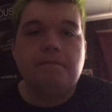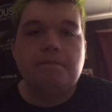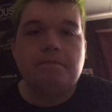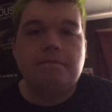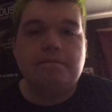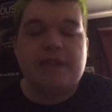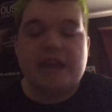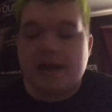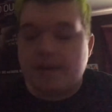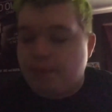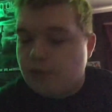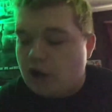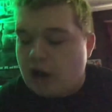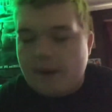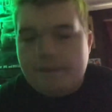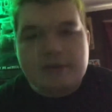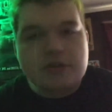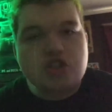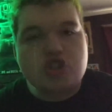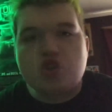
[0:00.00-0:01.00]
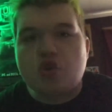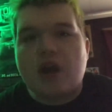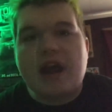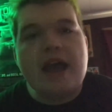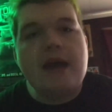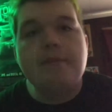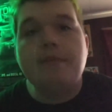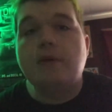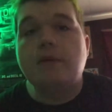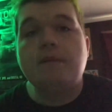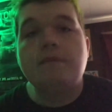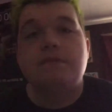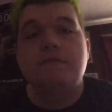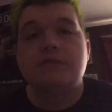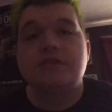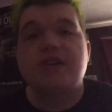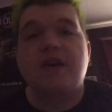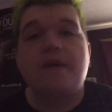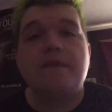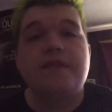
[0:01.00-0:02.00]
They could probably scramble
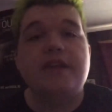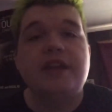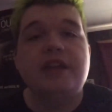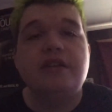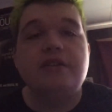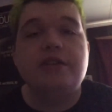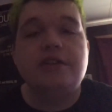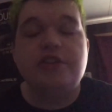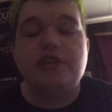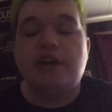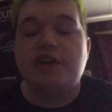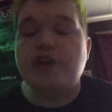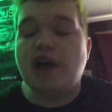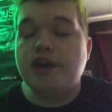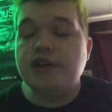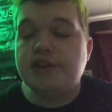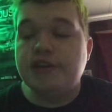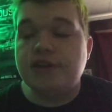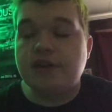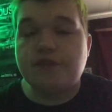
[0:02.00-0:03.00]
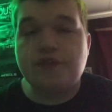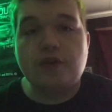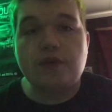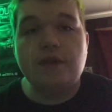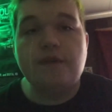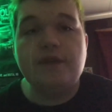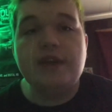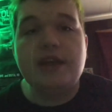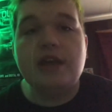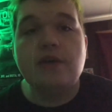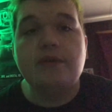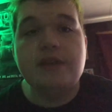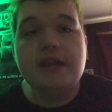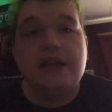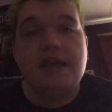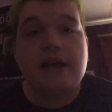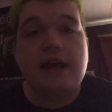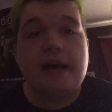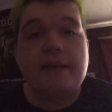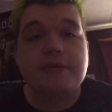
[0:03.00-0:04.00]
something, you know, you know, for the VOD
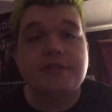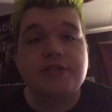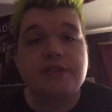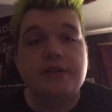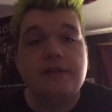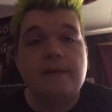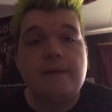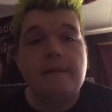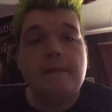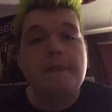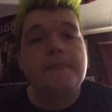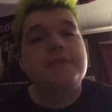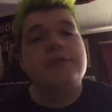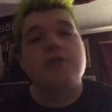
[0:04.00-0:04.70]
option to